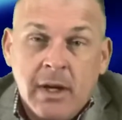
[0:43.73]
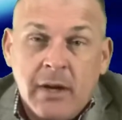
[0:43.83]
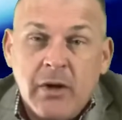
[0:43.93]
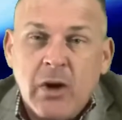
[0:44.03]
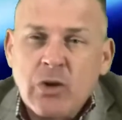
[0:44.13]

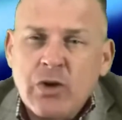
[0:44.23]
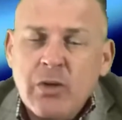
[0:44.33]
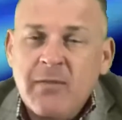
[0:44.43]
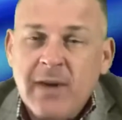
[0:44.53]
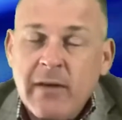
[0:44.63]
There are
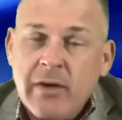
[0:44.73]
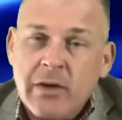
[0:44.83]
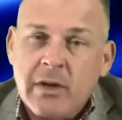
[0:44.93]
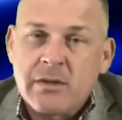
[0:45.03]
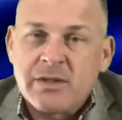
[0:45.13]
two
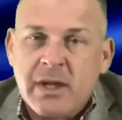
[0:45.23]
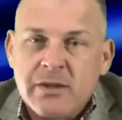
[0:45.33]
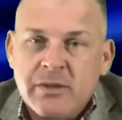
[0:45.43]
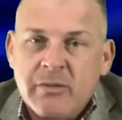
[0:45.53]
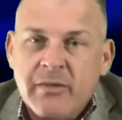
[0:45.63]
$500
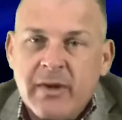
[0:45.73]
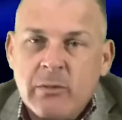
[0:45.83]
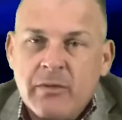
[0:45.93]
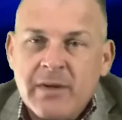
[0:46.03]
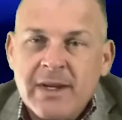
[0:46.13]
scholarships
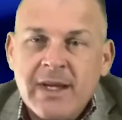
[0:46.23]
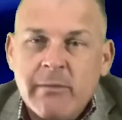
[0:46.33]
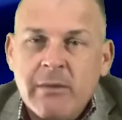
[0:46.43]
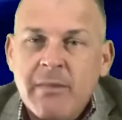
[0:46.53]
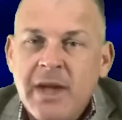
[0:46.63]
available for
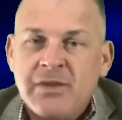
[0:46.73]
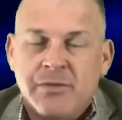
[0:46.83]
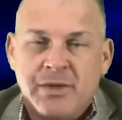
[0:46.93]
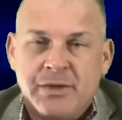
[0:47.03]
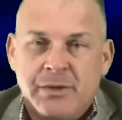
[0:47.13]
incoming
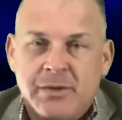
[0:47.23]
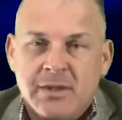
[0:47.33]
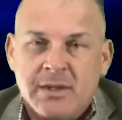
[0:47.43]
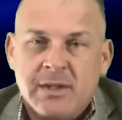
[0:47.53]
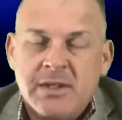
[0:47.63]
masonry students.